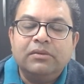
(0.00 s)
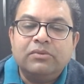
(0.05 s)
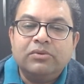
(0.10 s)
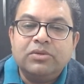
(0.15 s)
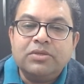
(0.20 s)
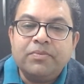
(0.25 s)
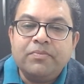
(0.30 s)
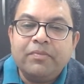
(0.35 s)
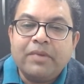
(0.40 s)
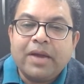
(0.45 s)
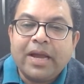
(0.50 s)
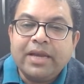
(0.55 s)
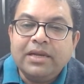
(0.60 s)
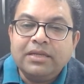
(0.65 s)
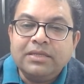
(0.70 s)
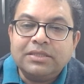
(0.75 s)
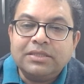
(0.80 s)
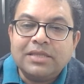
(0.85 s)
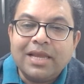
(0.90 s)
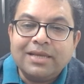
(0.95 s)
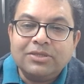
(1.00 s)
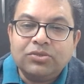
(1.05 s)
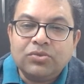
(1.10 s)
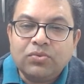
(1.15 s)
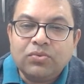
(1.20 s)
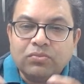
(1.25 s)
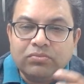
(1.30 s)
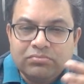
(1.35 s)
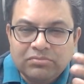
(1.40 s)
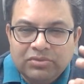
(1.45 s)
because the mind is like
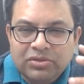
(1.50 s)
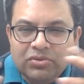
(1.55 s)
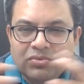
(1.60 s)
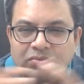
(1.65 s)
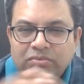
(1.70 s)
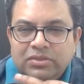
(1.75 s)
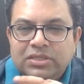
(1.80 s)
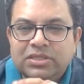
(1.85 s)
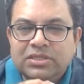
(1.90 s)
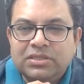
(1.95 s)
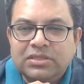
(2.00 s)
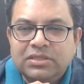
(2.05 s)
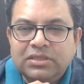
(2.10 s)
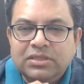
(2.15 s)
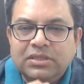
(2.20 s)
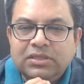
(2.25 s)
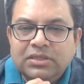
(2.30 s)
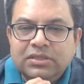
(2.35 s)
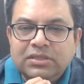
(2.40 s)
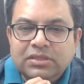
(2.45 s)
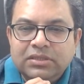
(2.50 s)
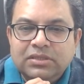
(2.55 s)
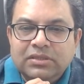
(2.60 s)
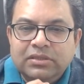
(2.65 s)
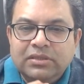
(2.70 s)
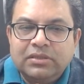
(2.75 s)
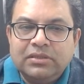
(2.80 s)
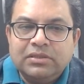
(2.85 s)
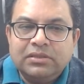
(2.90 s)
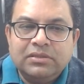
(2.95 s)
so you know it's
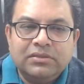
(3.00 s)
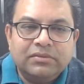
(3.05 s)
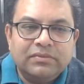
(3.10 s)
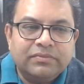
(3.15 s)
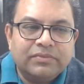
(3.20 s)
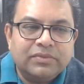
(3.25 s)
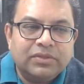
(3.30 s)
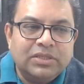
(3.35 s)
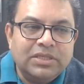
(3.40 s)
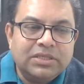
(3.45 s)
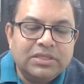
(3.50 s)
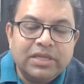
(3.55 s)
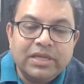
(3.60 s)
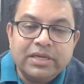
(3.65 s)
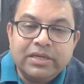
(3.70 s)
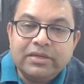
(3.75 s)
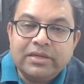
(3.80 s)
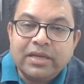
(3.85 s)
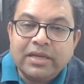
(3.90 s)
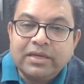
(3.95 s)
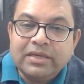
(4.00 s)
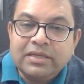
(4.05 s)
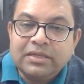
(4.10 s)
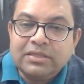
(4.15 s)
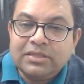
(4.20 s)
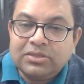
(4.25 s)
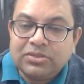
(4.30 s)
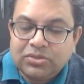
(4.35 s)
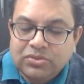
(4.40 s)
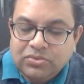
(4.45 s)
the these state
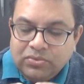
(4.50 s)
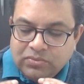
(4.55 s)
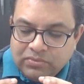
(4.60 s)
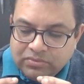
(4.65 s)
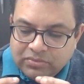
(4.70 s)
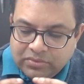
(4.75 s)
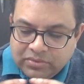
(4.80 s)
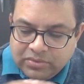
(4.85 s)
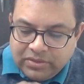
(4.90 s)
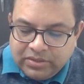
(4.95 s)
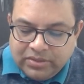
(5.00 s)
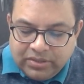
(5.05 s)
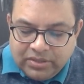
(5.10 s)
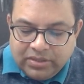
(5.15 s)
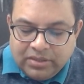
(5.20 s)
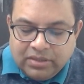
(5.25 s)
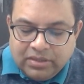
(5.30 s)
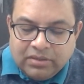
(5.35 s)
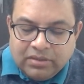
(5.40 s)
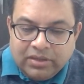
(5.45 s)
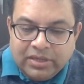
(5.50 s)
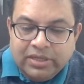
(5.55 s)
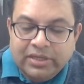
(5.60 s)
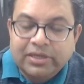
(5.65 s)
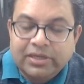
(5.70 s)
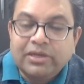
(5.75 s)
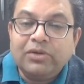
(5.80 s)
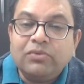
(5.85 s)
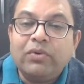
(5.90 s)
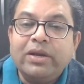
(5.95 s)
it's so uh,
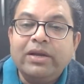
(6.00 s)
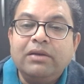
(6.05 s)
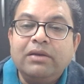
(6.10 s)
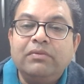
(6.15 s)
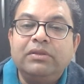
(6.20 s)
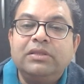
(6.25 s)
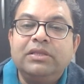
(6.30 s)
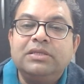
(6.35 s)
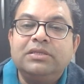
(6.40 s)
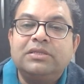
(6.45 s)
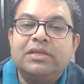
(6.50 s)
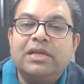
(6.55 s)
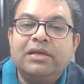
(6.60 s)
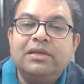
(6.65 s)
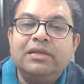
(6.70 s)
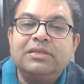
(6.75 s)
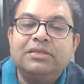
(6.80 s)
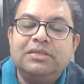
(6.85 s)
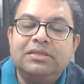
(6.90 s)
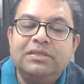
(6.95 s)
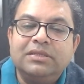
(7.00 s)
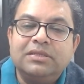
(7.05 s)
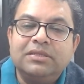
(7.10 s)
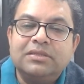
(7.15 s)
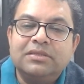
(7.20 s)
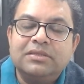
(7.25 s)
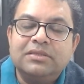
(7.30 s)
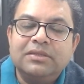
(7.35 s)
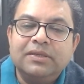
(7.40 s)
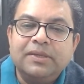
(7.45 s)
intertwined with these
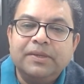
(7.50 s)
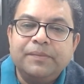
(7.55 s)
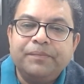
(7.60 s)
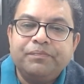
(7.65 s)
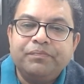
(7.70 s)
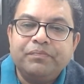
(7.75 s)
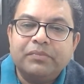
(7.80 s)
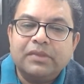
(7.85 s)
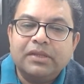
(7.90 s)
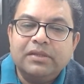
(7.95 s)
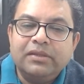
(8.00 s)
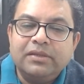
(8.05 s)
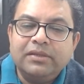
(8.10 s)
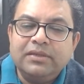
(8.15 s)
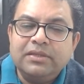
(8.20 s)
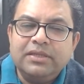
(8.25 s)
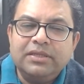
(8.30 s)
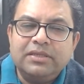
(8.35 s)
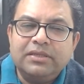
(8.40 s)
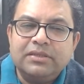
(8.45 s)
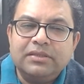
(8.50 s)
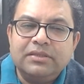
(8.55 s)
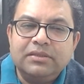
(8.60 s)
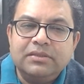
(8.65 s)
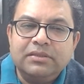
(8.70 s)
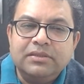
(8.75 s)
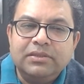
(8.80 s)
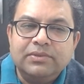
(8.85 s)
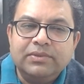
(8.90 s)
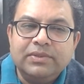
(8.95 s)
tendencies that it
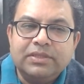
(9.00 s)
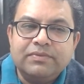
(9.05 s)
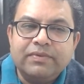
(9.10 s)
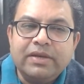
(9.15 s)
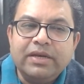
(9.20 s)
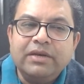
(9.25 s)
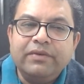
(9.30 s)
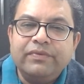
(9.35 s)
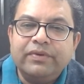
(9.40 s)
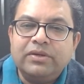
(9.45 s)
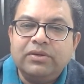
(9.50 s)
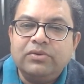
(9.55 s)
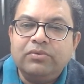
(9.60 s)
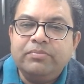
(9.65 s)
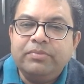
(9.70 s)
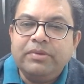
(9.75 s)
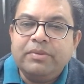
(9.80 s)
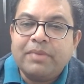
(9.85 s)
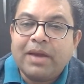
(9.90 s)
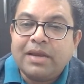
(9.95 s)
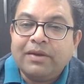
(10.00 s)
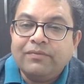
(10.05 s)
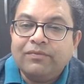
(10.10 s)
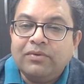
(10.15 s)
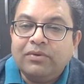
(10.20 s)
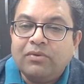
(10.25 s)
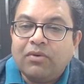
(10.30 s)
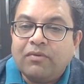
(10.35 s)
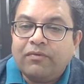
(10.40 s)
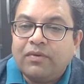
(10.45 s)
you know it's very difficult to be
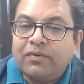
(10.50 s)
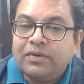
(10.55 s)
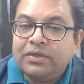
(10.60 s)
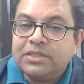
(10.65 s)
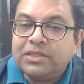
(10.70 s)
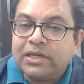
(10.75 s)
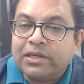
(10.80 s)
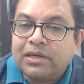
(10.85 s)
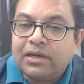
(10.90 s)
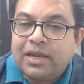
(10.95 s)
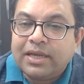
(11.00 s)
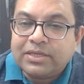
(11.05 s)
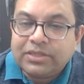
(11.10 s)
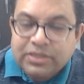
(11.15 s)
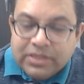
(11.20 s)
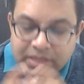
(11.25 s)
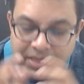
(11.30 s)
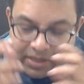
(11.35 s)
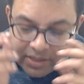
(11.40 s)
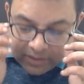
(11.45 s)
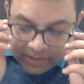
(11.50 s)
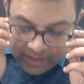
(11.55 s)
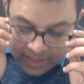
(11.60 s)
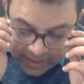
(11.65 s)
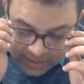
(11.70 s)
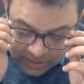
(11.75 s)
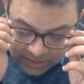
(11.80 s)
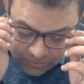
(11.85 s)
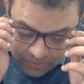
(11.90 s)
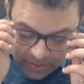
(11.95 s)
mindful of our subtle actions
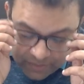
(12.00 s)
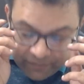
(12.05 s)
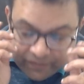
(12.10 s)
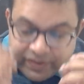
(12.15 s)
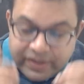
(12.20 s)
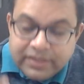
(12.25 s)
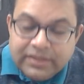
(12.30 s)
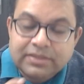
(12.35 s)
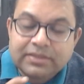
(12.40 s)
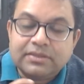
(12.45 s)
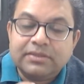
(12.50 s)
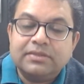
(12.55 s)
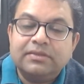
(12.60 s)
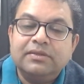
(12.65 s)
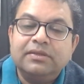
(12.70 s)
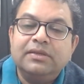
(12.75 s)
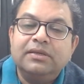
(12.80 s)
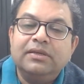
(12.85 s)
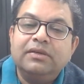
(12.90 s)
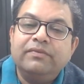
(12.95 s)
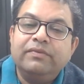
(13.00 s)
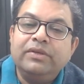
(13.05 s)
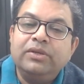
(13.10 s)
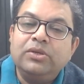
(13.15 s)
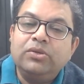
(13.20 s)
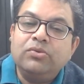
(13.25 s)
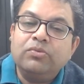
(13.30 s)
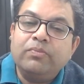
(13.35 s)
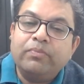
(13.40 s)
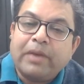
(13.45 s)
that's why friends we
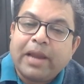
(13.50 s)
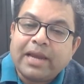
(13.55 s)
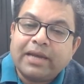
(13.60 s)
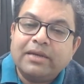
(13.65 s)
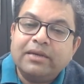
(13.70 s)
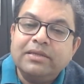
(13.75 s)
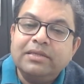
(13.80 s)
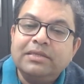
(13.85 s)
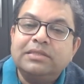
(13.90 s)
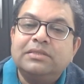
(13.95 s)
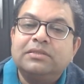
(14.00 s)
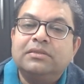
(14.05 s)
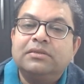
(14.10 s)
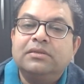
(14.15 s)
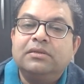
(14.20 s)
need to practice